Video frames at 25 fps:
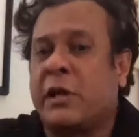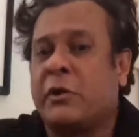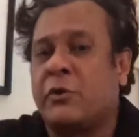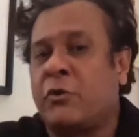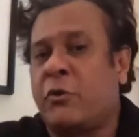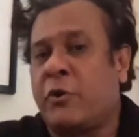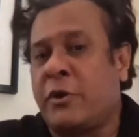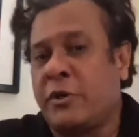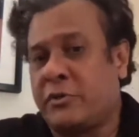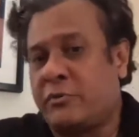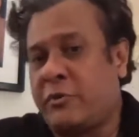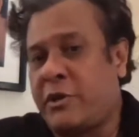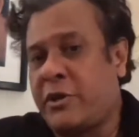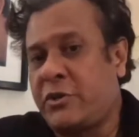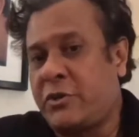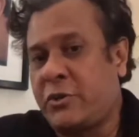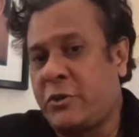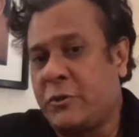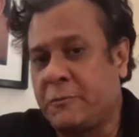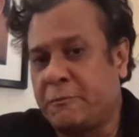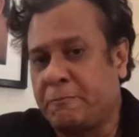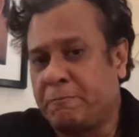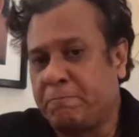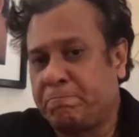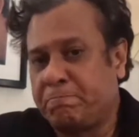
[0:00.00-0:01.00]
to noise ratio,
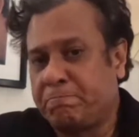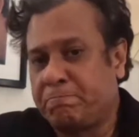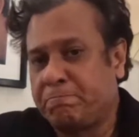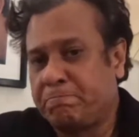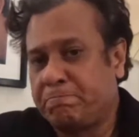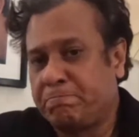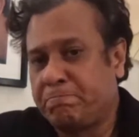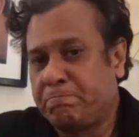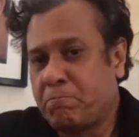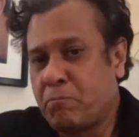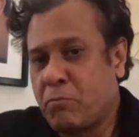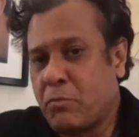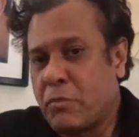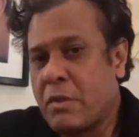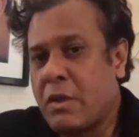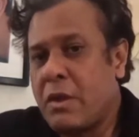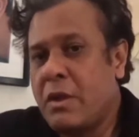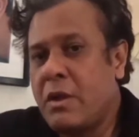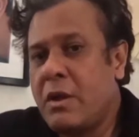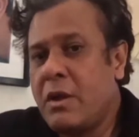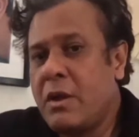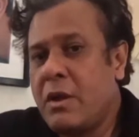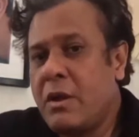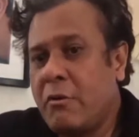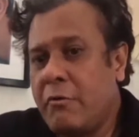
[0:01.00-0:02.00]

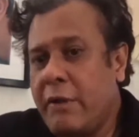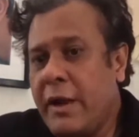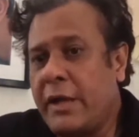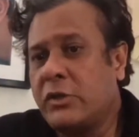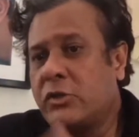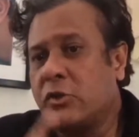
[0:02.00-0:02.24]
right?